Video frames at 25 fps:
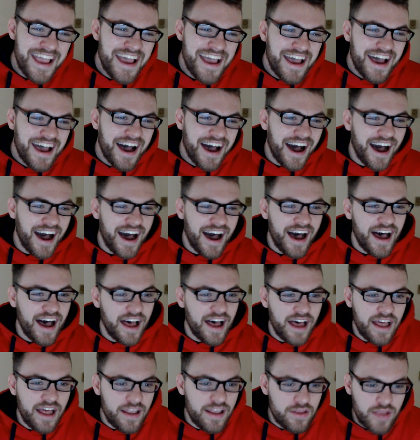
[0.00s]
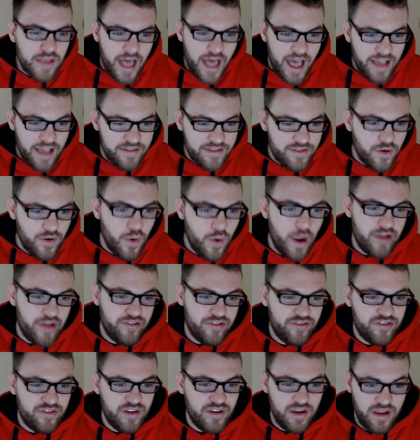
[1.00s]
Last
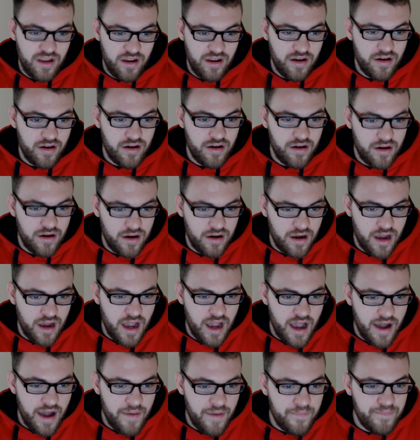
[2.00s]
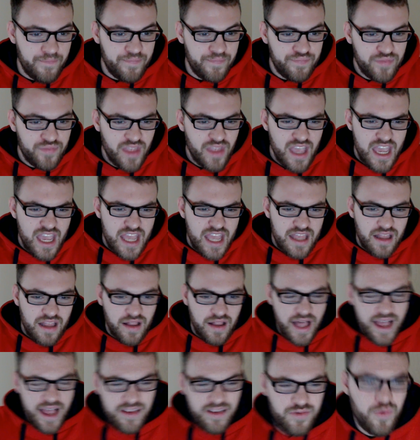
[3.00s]
question here. The
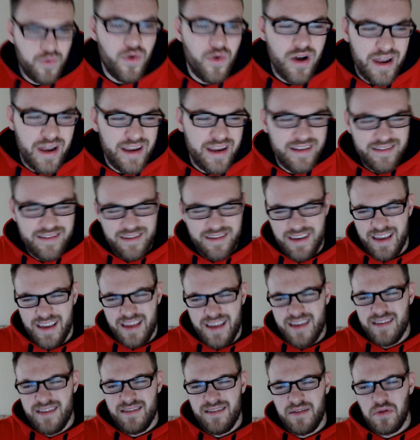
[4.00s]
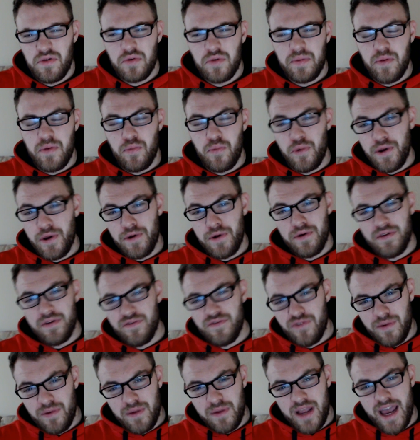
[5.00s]
last one is a little bit weird. It's
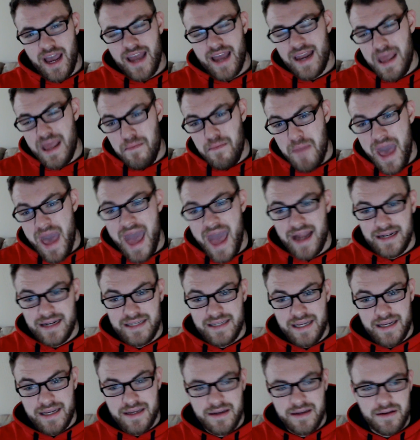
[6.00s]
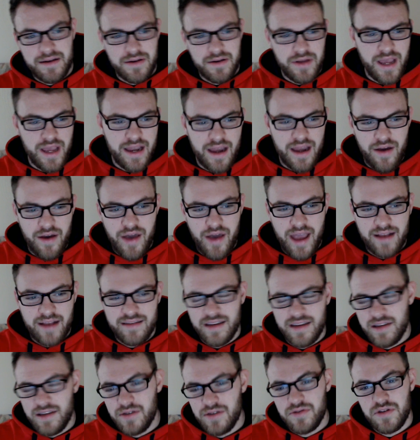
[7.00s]
from a guy named Hectic. Okay, now
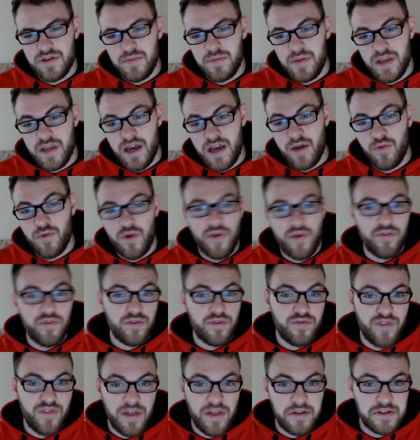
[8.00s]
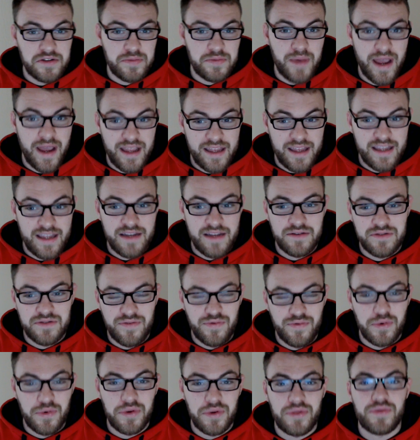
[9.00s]
Hectic used to be on Ruffled Feathers back in Gears
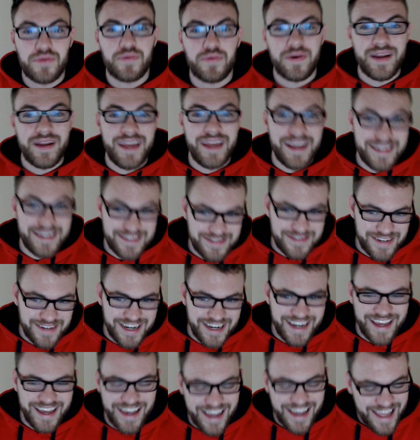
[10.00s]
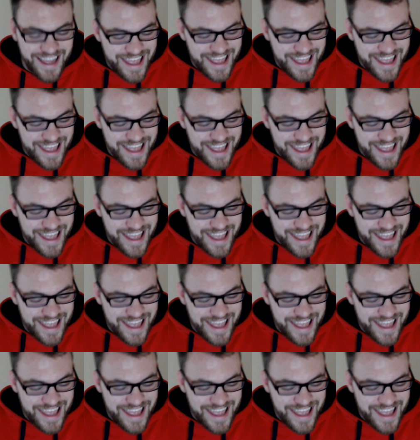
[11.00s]
of War 3 days, right?